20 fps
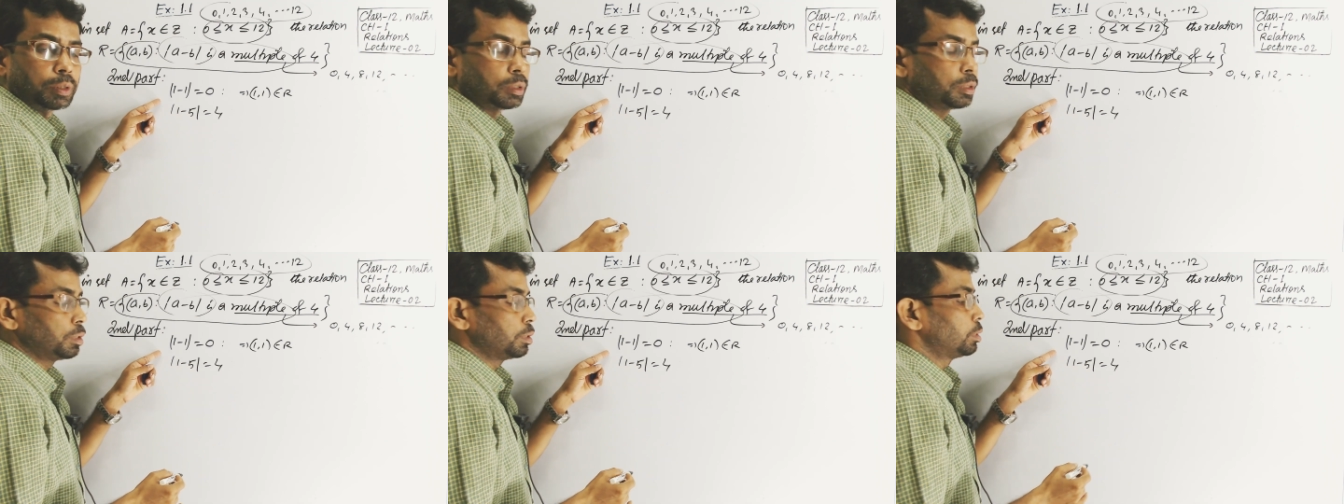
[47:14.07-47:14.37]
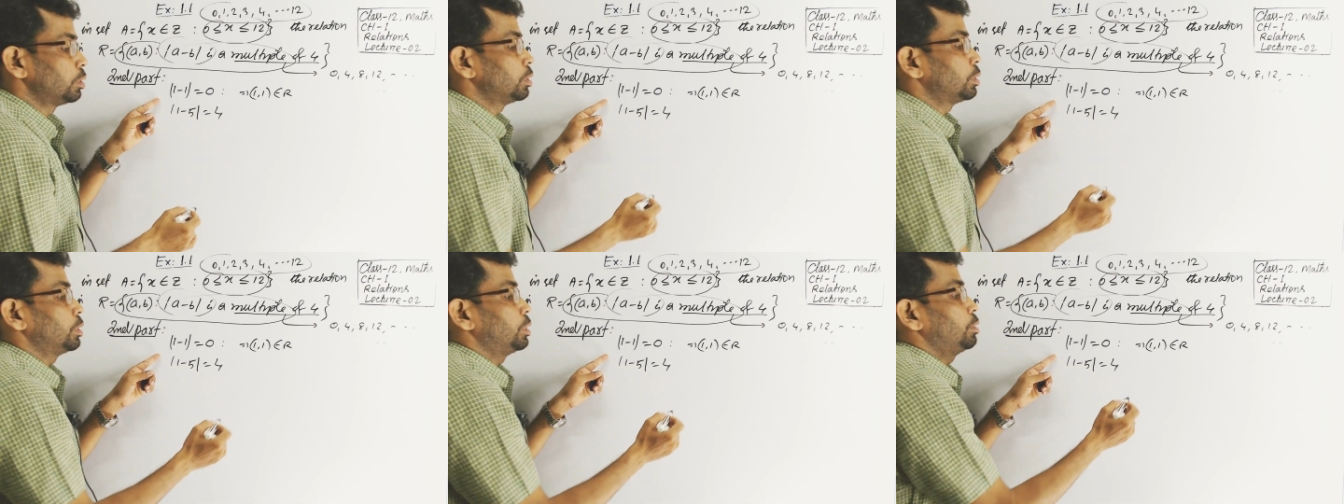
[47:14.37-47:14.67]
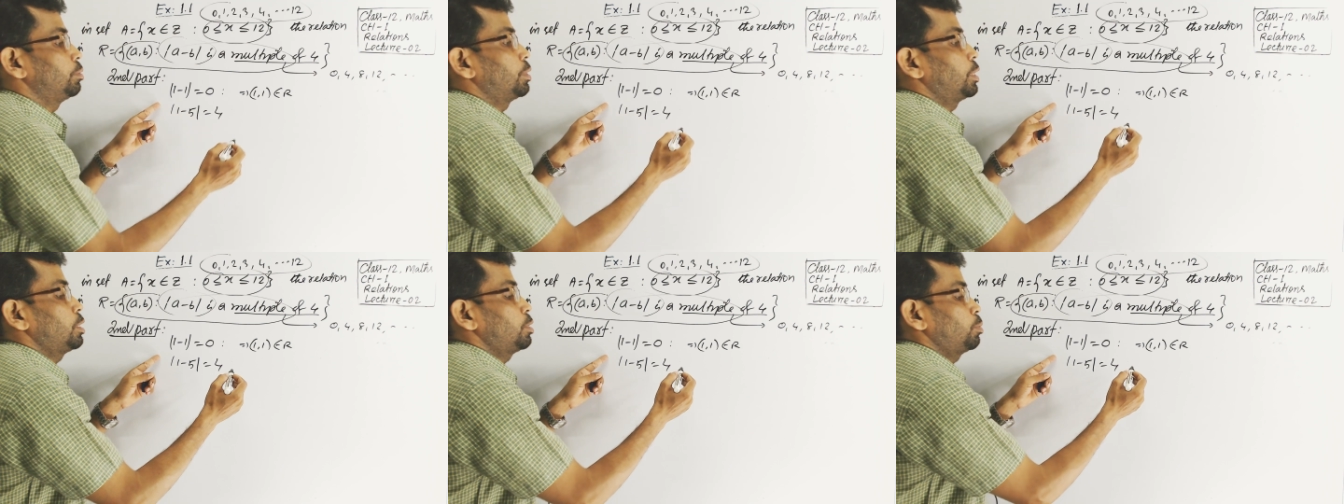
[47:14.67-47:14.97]
difference
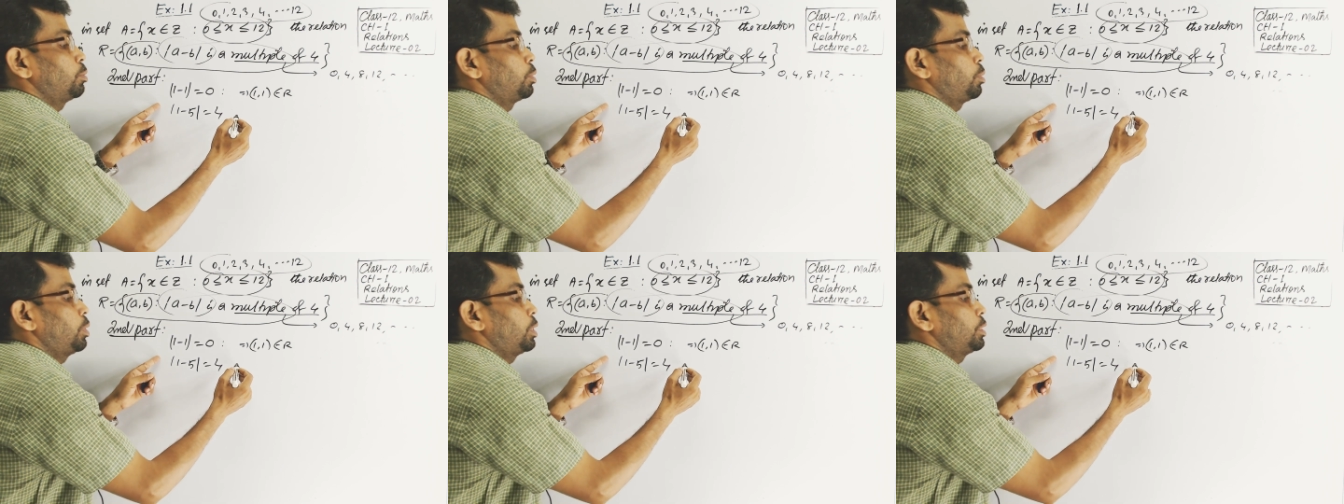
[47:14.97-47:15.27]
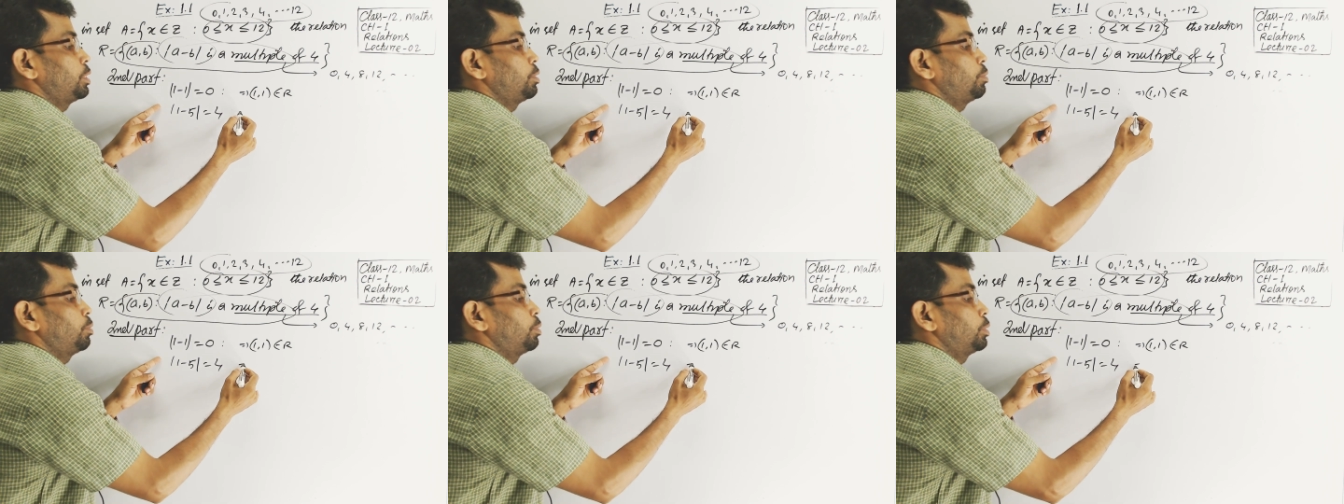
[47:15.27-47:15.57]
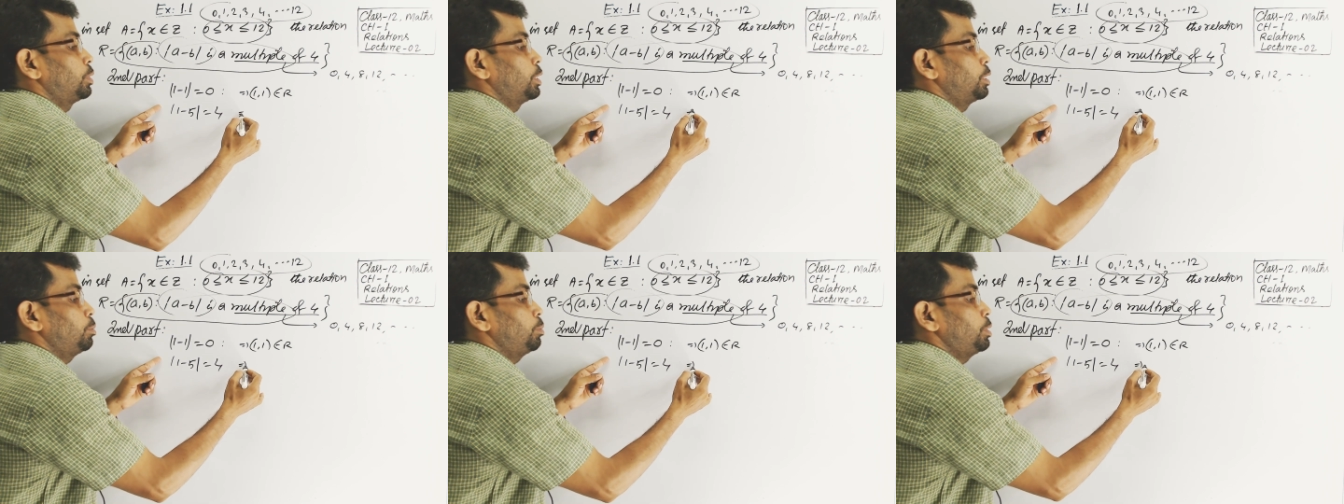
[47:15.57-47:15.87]
modulus is 4, that
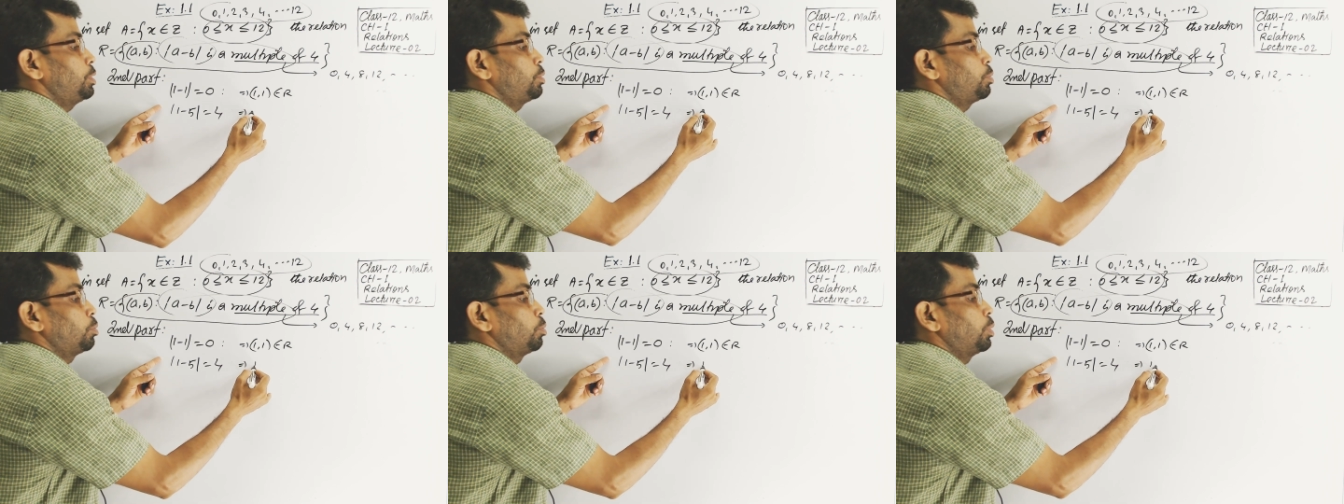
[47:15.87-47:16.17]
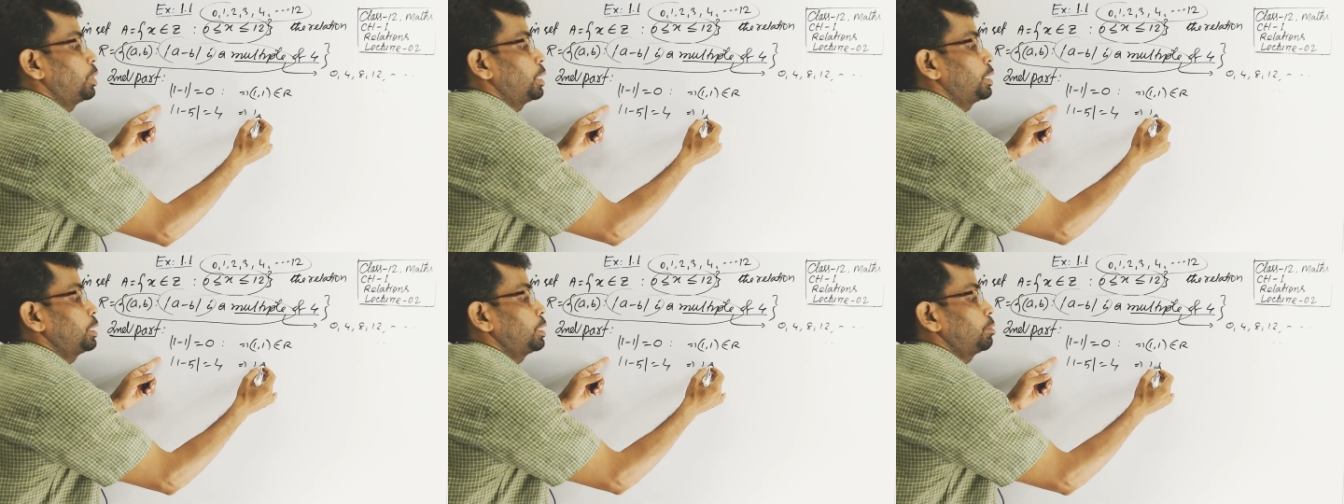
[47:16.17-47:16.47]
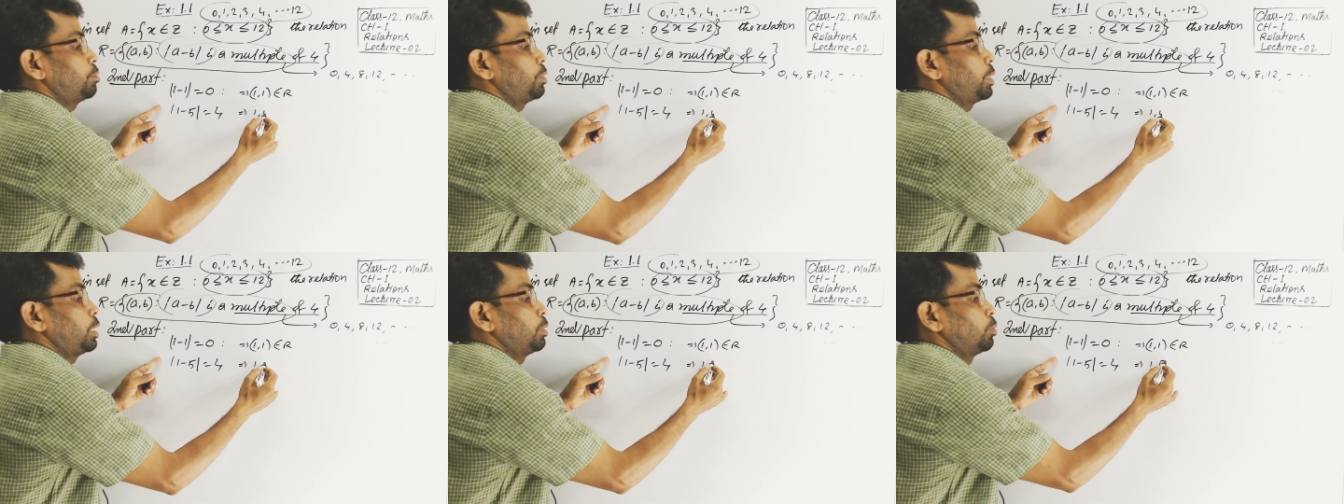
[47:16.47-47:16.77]
means 1 and 5
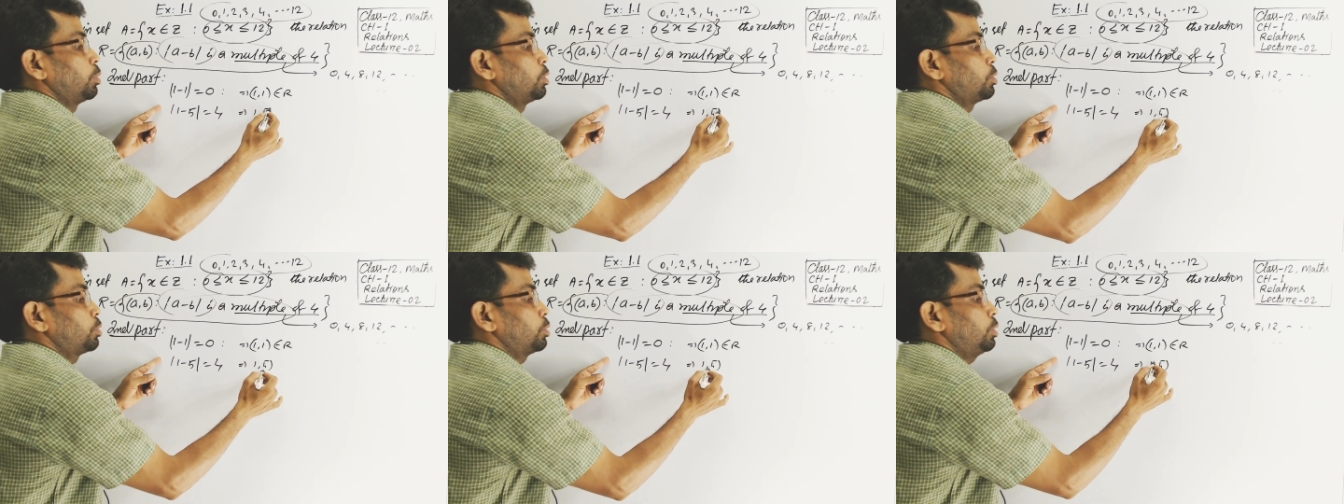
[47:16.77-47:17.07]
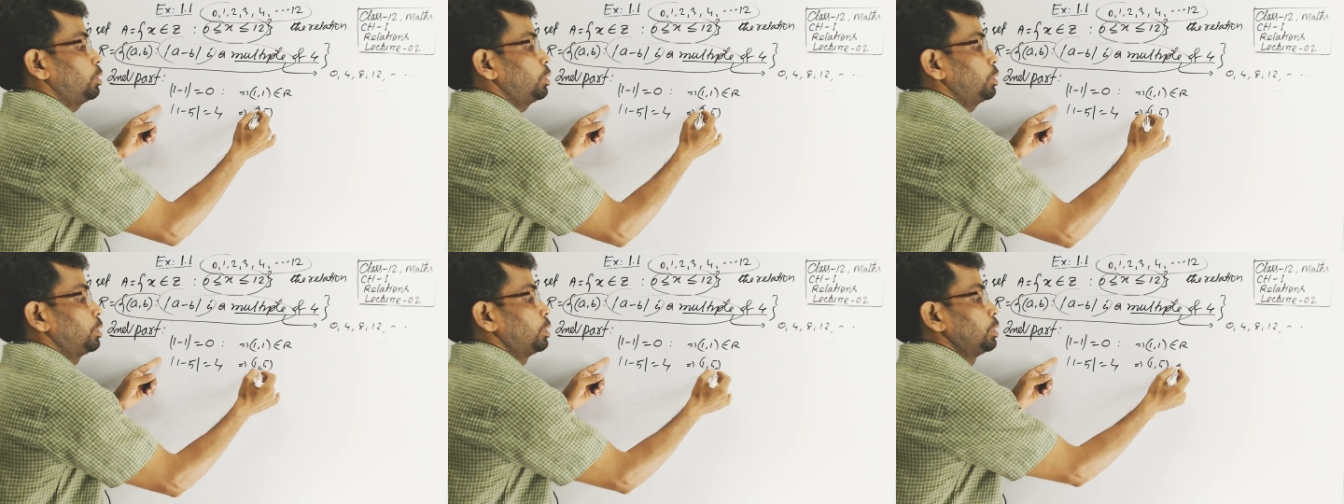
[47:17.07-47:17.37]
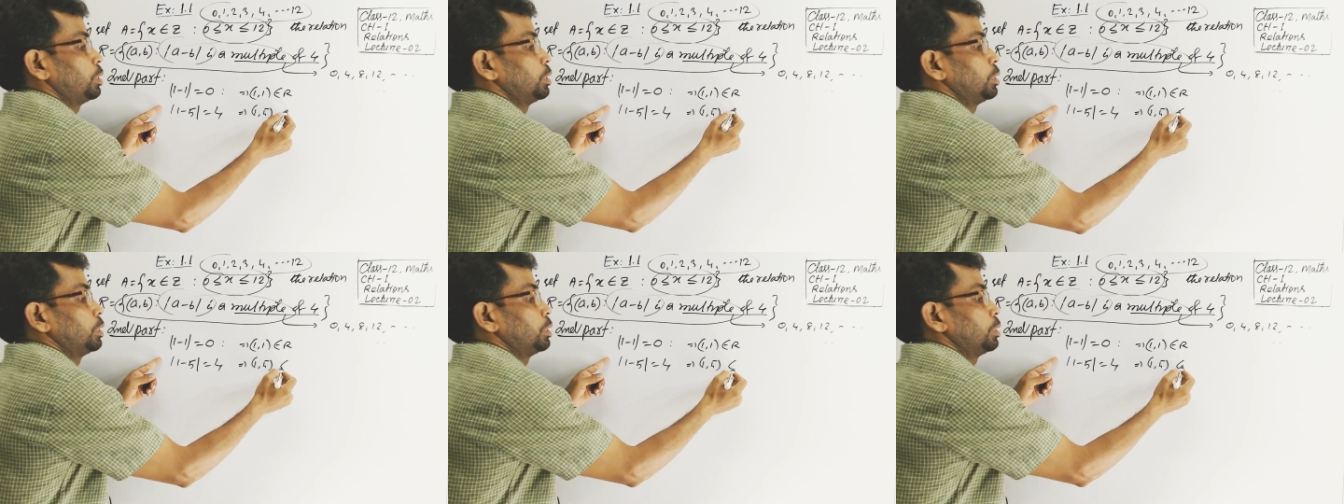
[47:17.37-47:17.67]
also
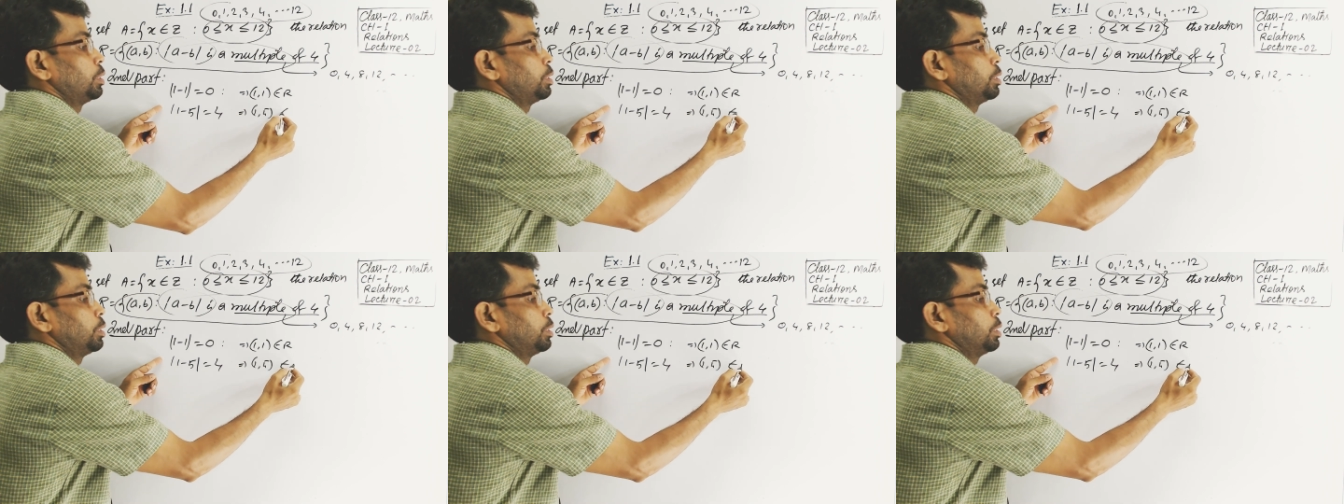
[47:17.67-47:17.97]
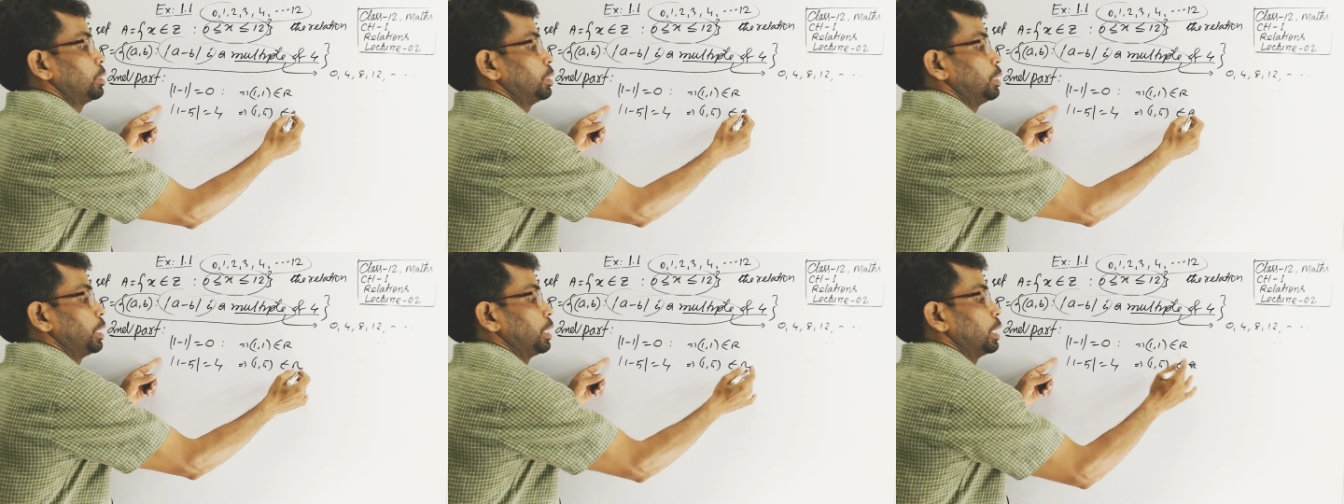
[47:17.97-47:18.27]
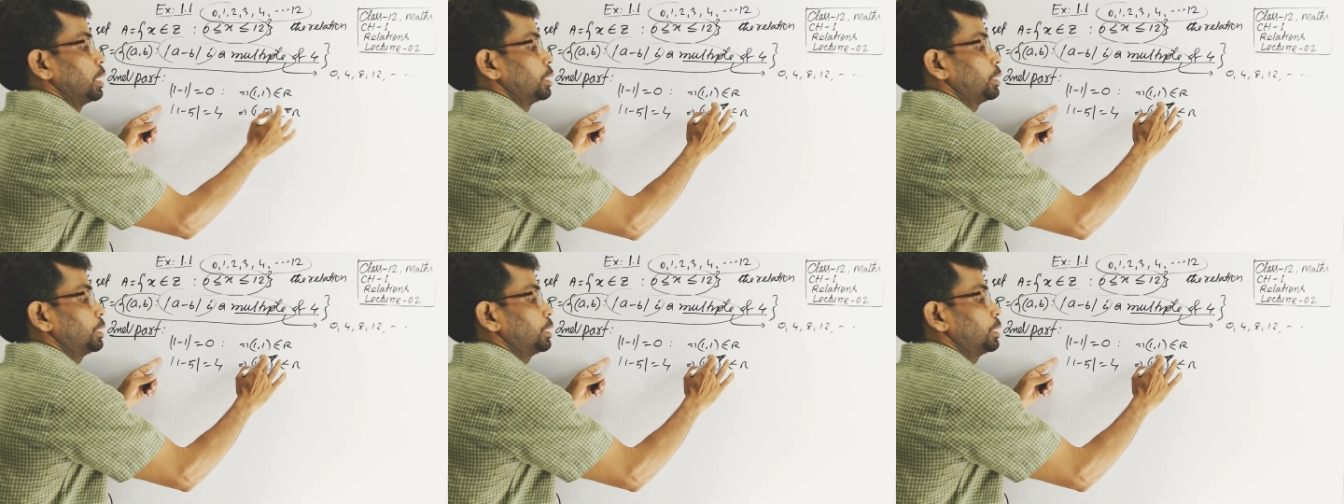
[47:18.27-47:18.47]
related.